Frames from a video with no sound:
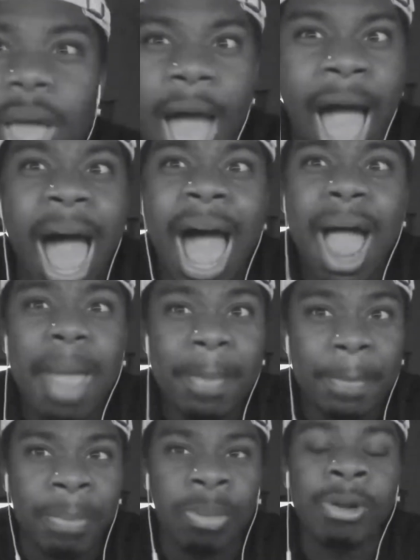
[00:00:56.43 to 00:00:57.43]
I'm
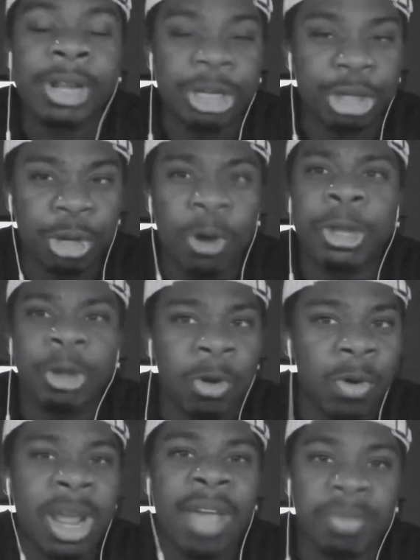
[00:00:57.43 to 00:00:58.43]
pretty sure you're
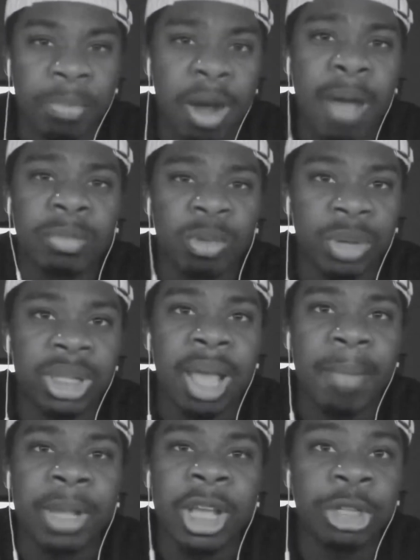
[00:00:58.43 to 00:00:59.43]
going to have a problem with
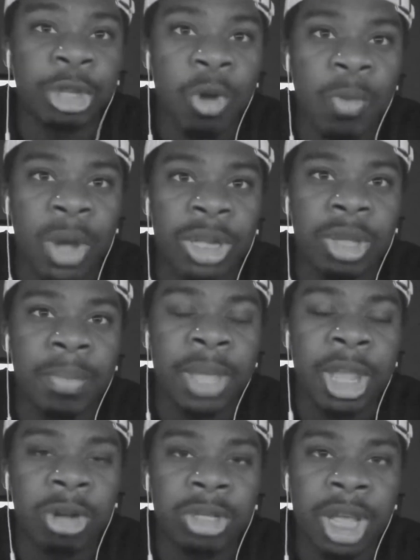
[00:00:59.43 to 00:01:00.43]
that, because you don't want them
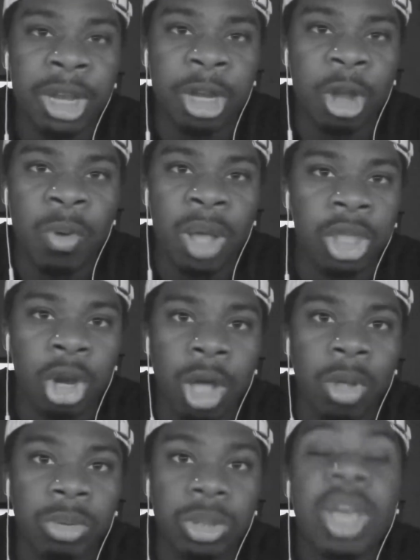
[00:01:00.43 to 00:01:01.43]
entertaining no other
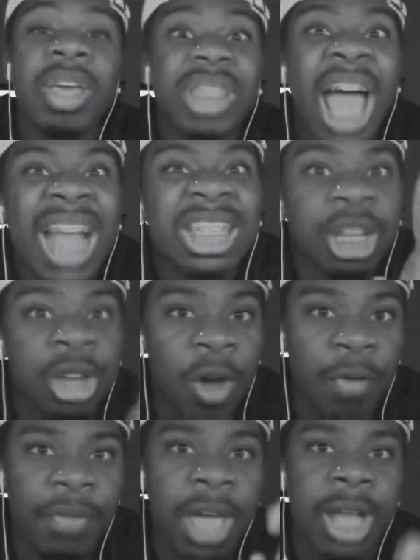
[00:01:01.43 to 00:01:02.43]
hoes. That's a
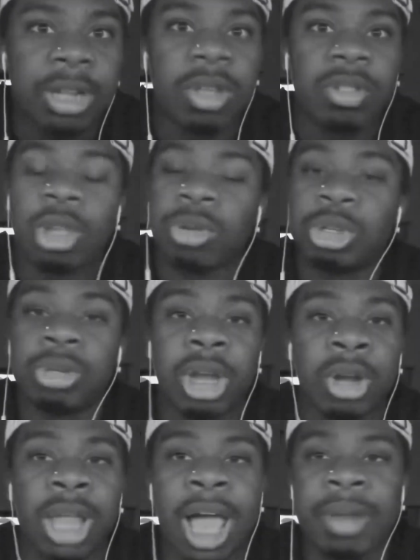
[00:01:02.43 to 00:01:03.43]
known fact. Don't you dare
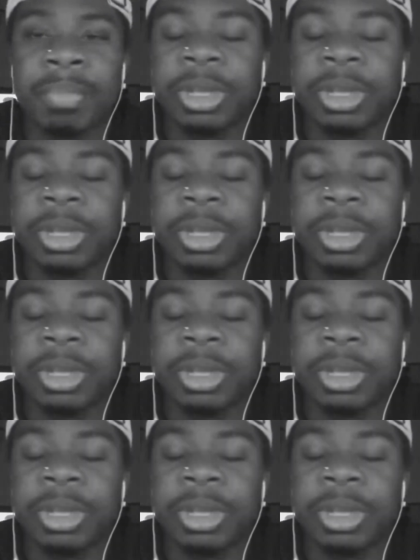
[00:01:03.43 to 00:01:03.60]
lie to me.